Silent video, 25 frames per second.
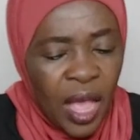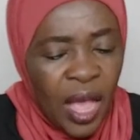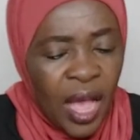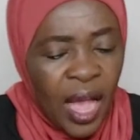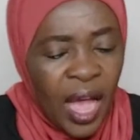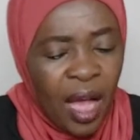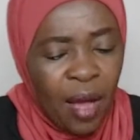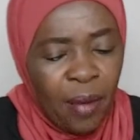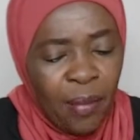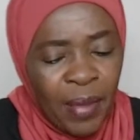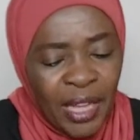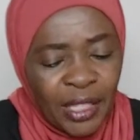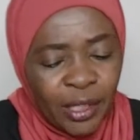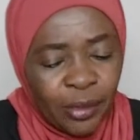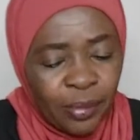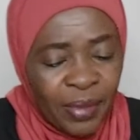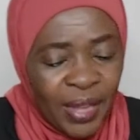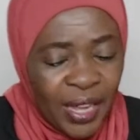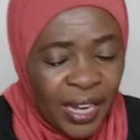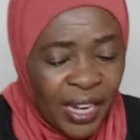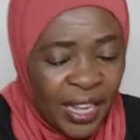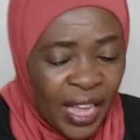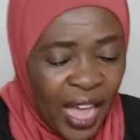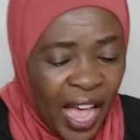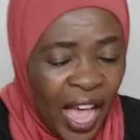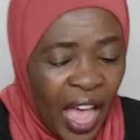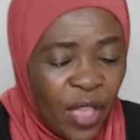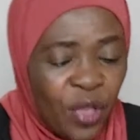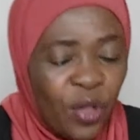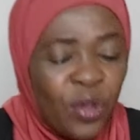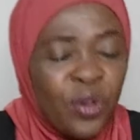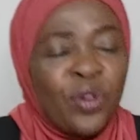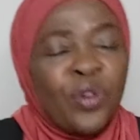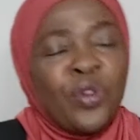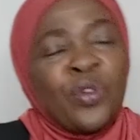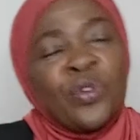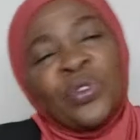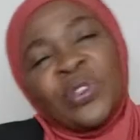how much money are you
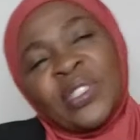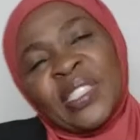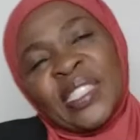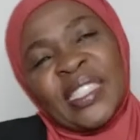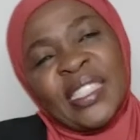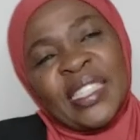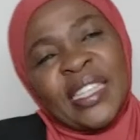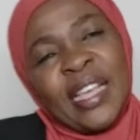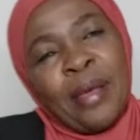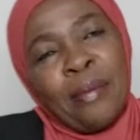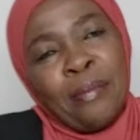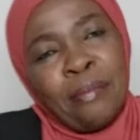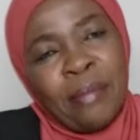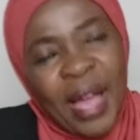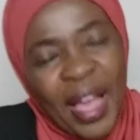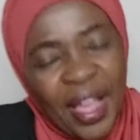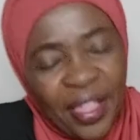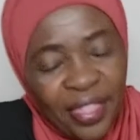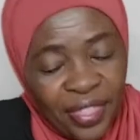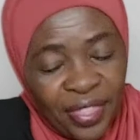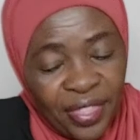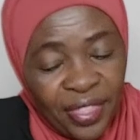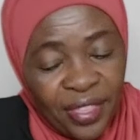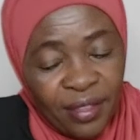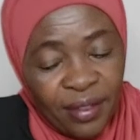losing a month?